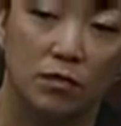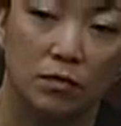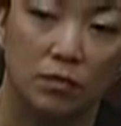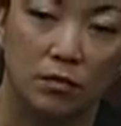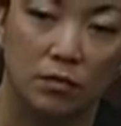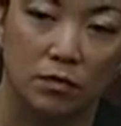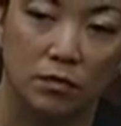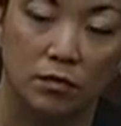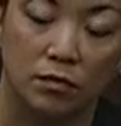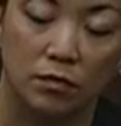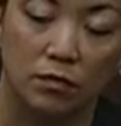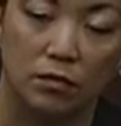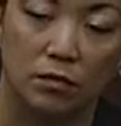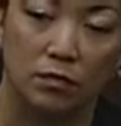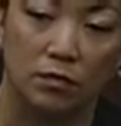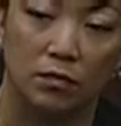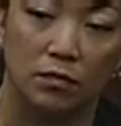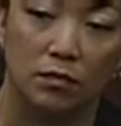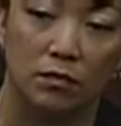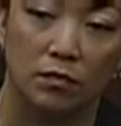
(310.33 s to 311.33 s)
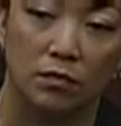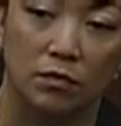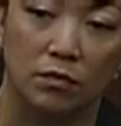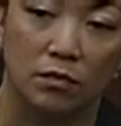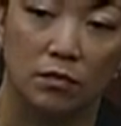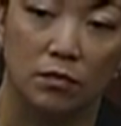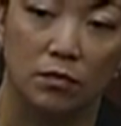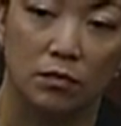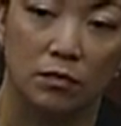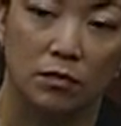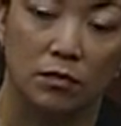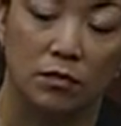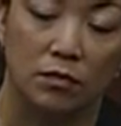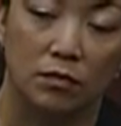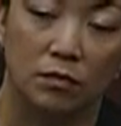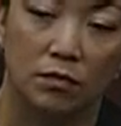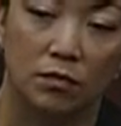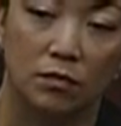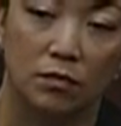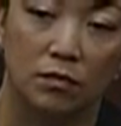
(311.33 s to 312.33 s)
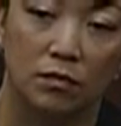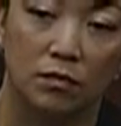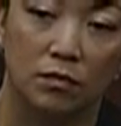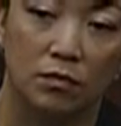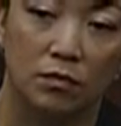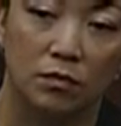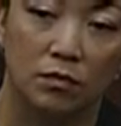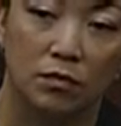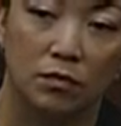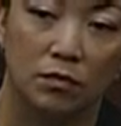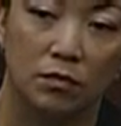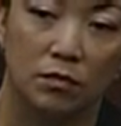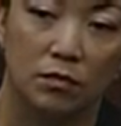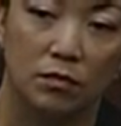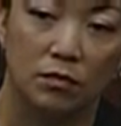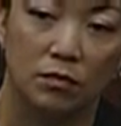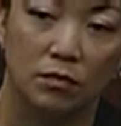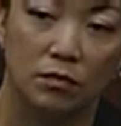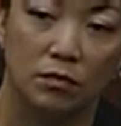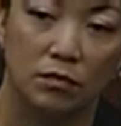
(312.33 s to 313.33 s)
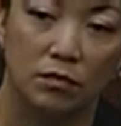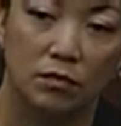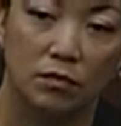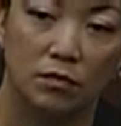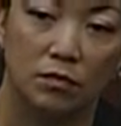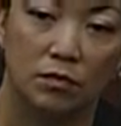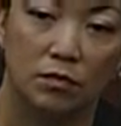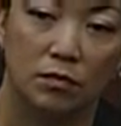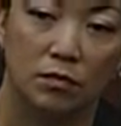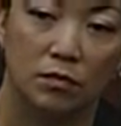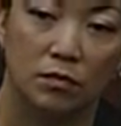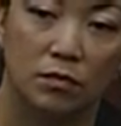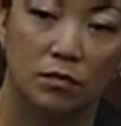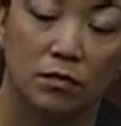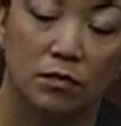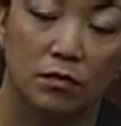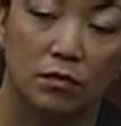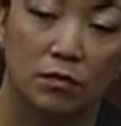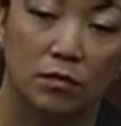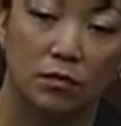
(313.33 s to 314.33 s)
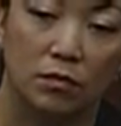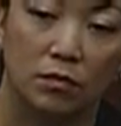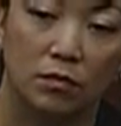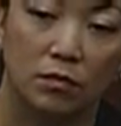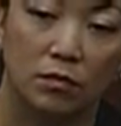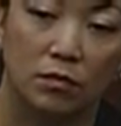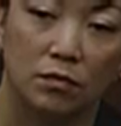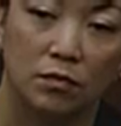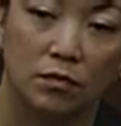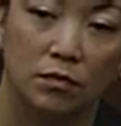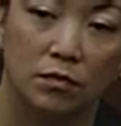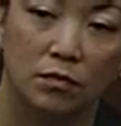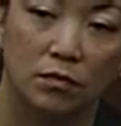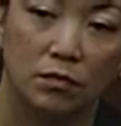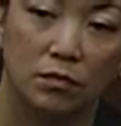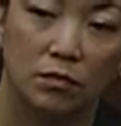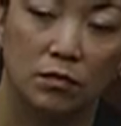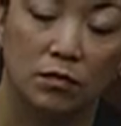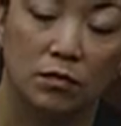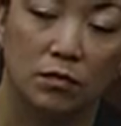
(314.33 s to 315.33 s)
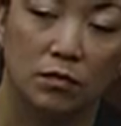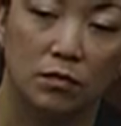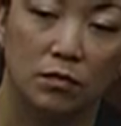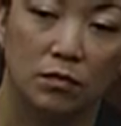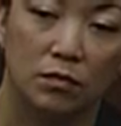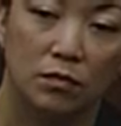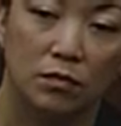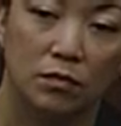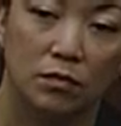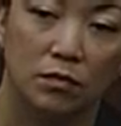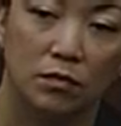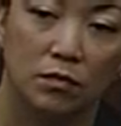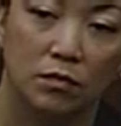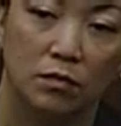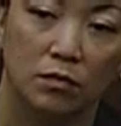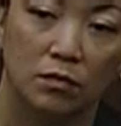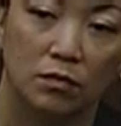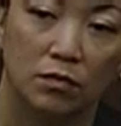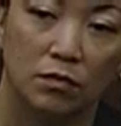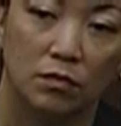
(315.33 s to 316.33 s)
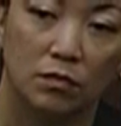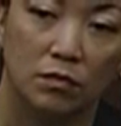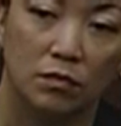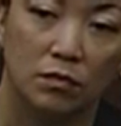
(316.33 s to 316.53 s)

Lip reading: This person isn't speaking.